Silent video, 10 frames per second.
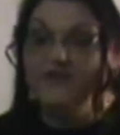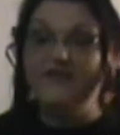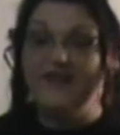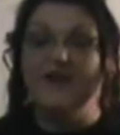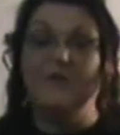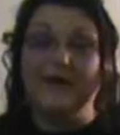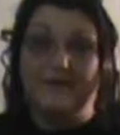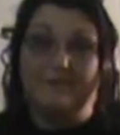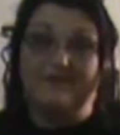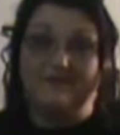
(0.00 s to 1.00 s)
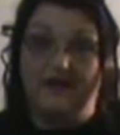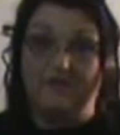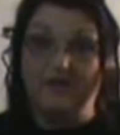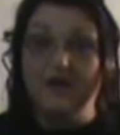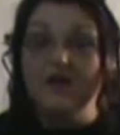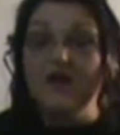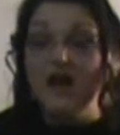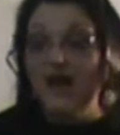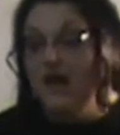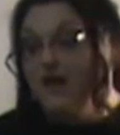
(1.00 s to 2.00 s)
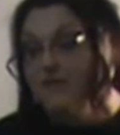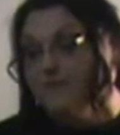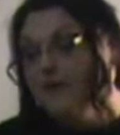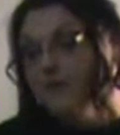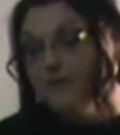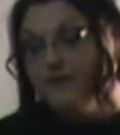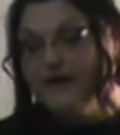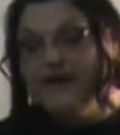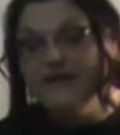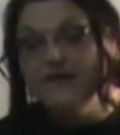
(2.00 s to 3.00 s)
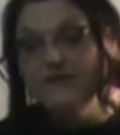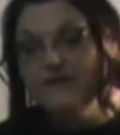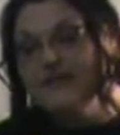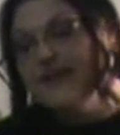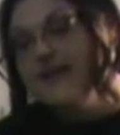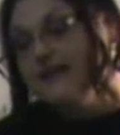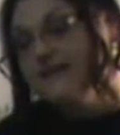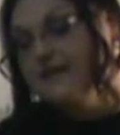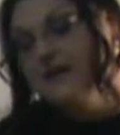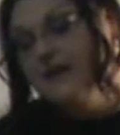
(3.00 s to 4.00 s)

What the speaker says: and they don't keep as long. When we get done with these,